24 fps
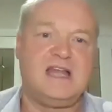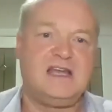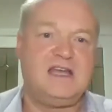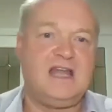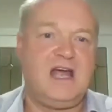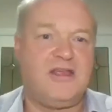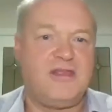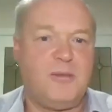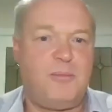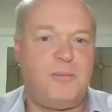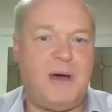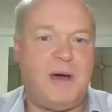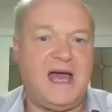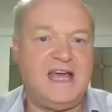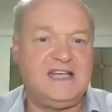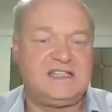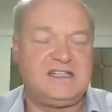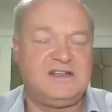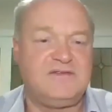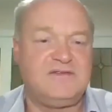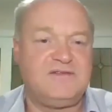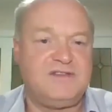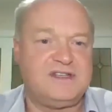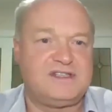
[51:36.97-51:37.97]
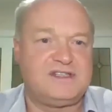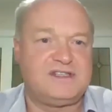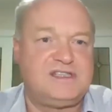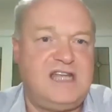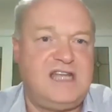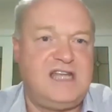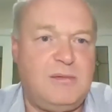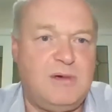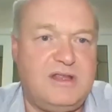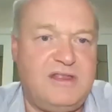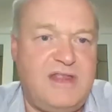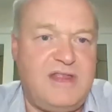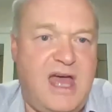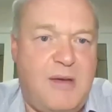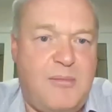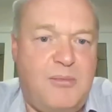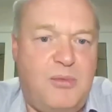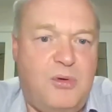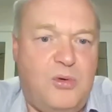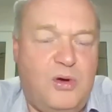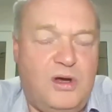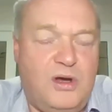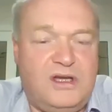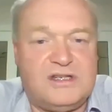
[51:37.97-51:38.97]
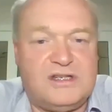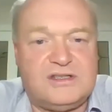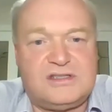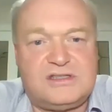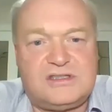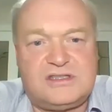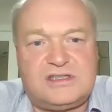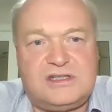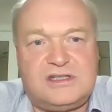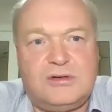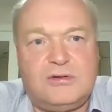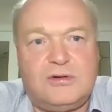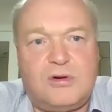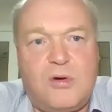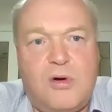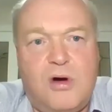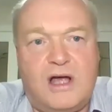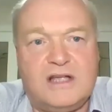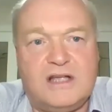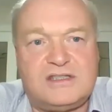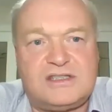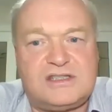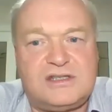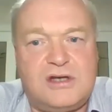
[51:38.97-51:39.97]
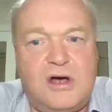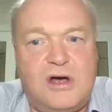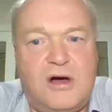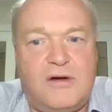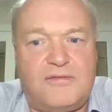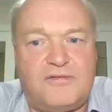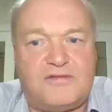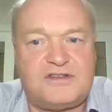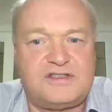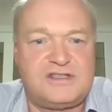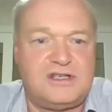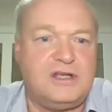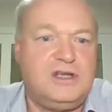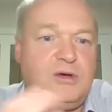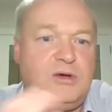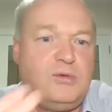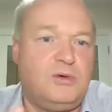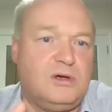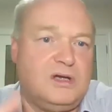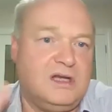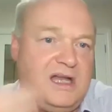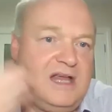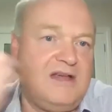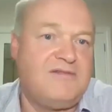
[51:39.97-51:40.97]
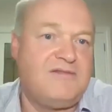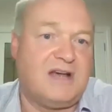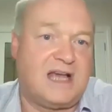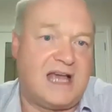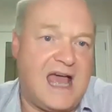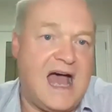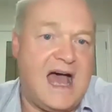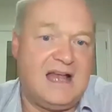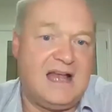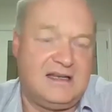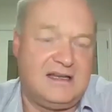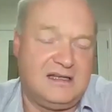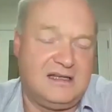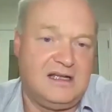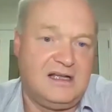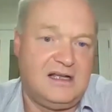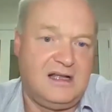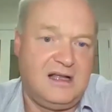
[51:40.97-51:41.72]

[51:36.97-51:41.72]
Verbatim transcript: Now, the base of the stem at that point is still quite soft, so you wouldn't ever cut